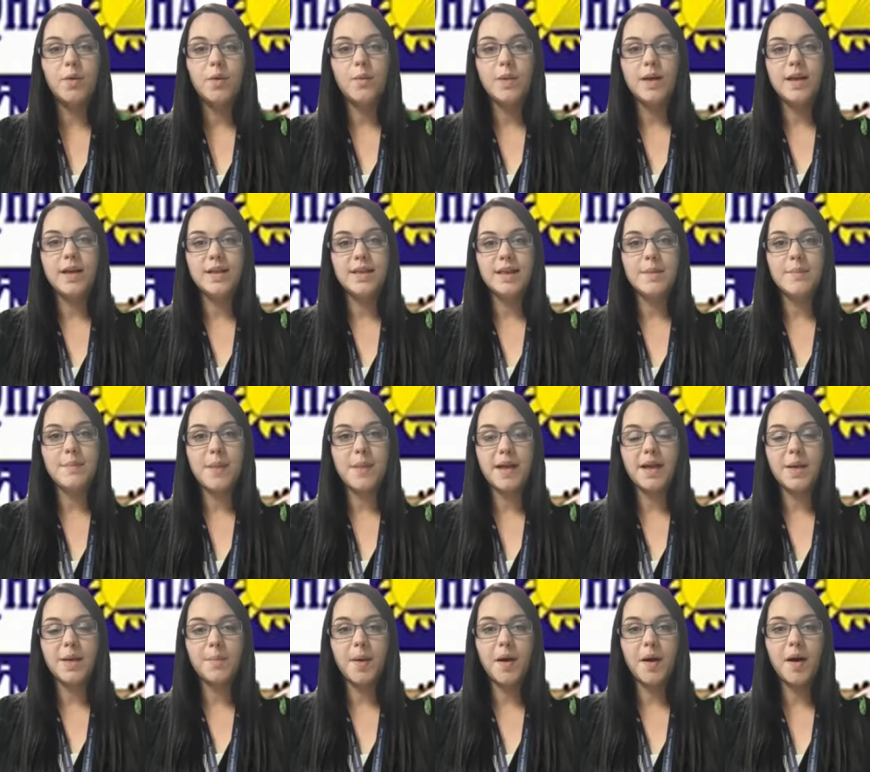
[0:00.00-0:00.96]
We can then
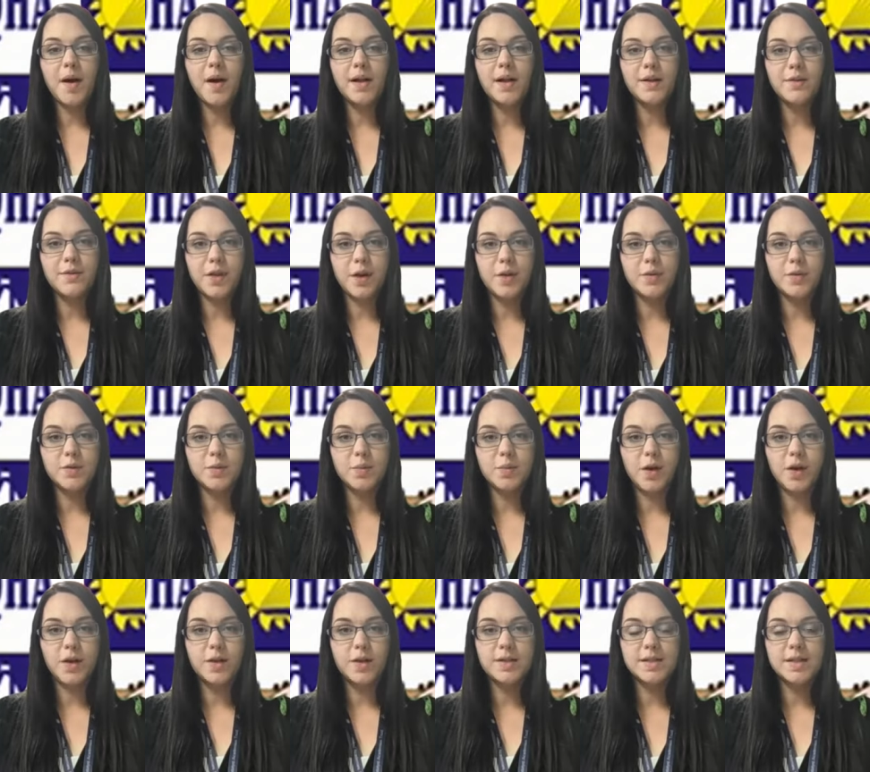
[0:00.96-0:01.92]
make a pile of those
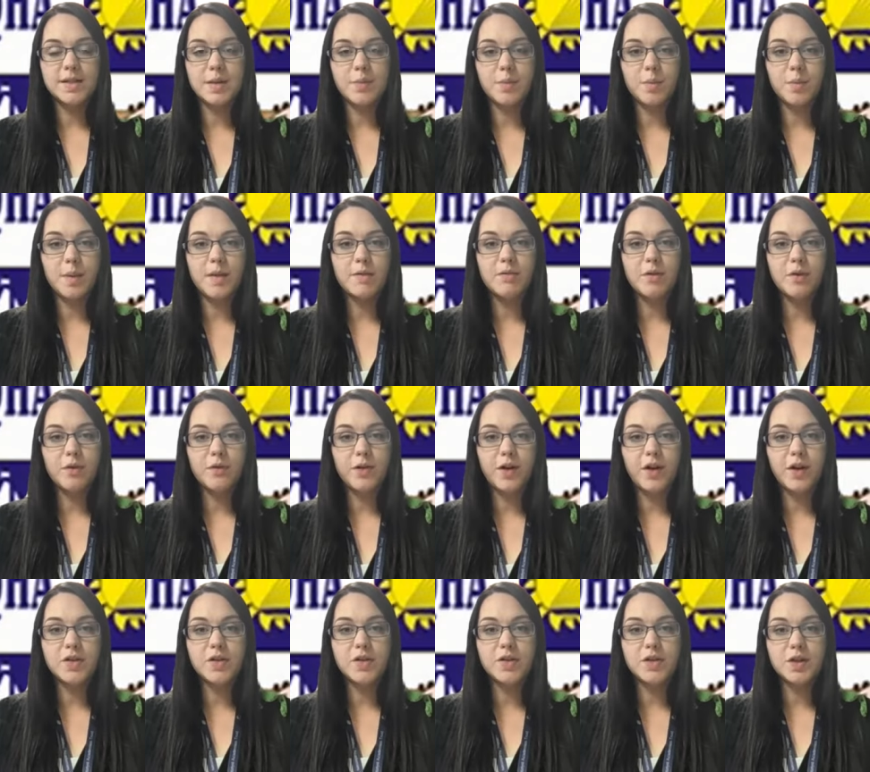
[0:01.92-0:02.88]
words that will be
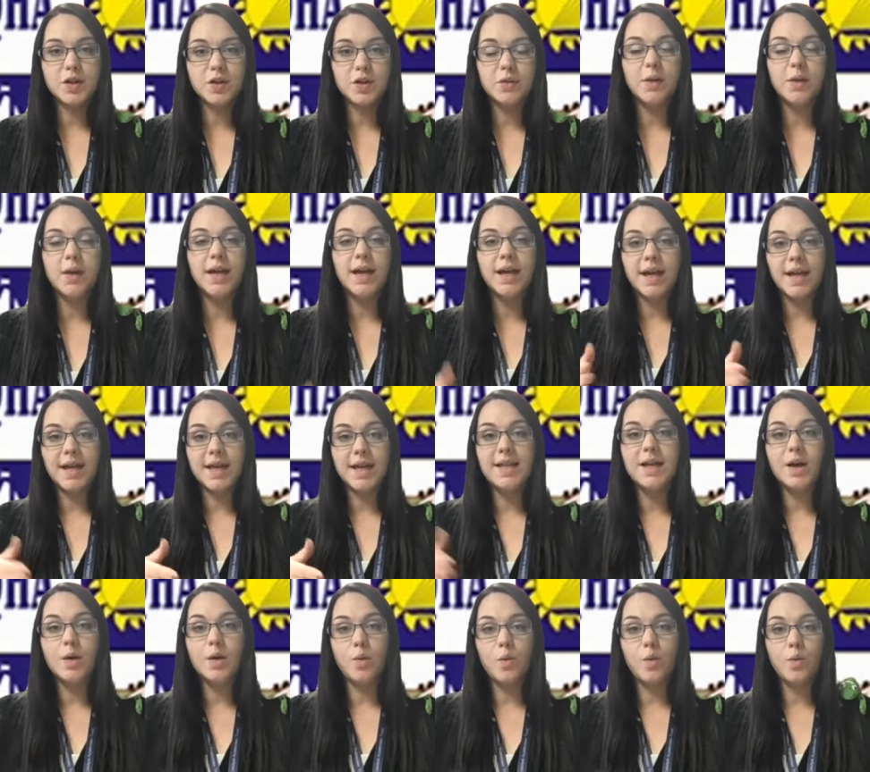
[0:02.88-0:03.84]
referred to
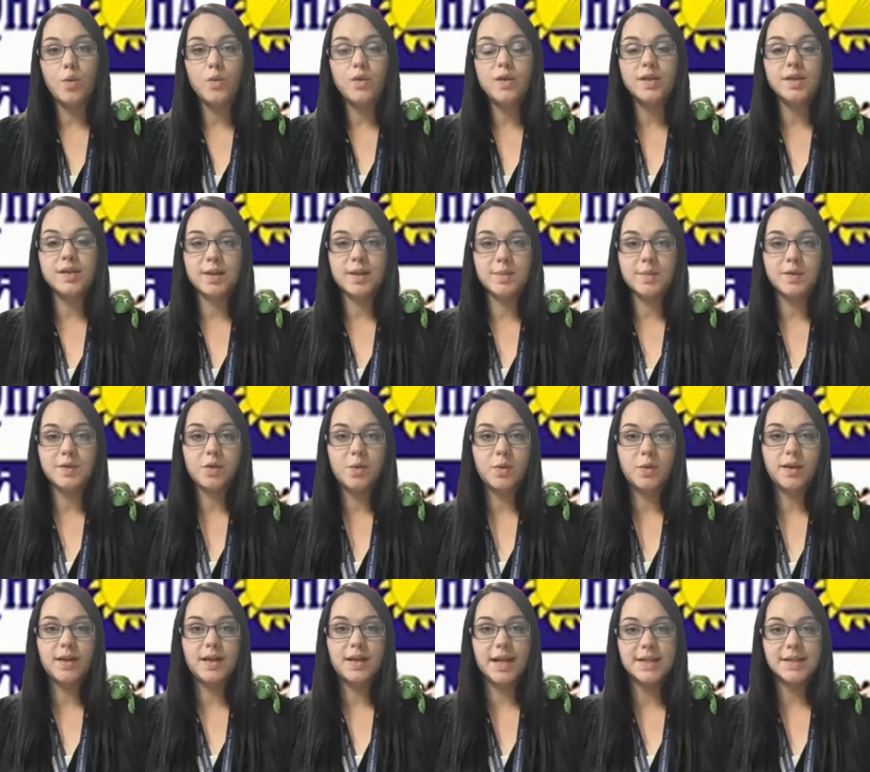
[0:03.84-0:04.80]
in all the
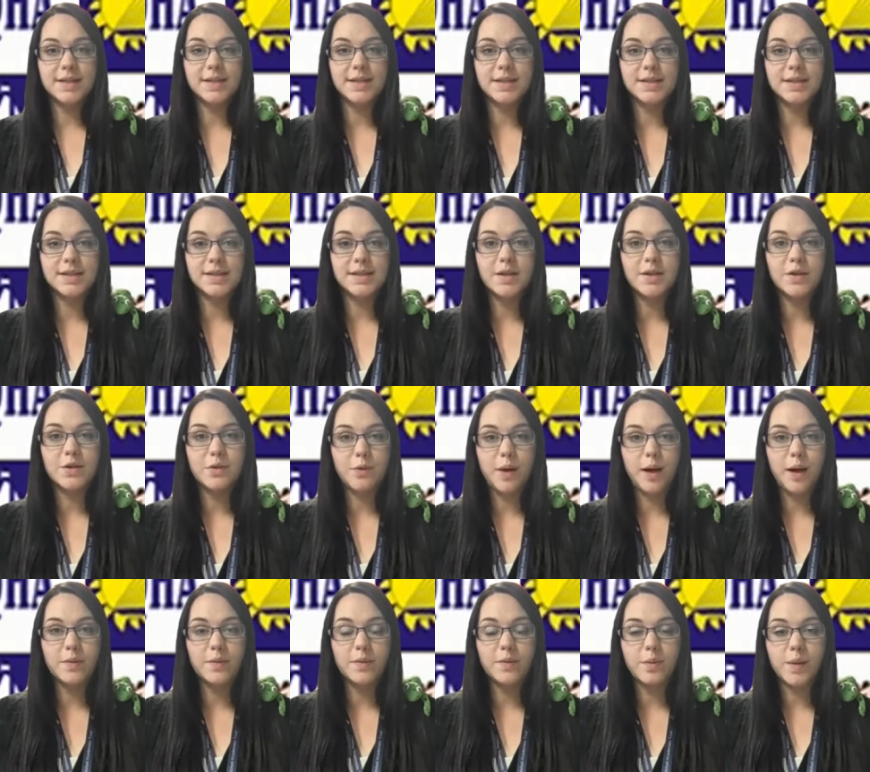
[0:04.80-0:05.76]
subsequent lessons
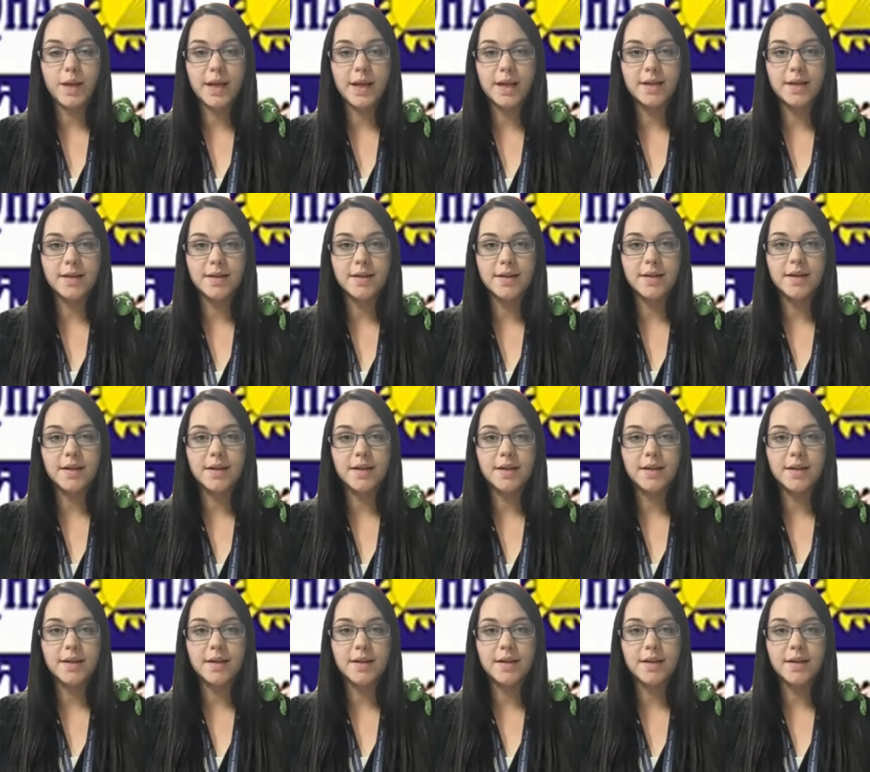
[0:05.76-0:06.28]
throughout the week.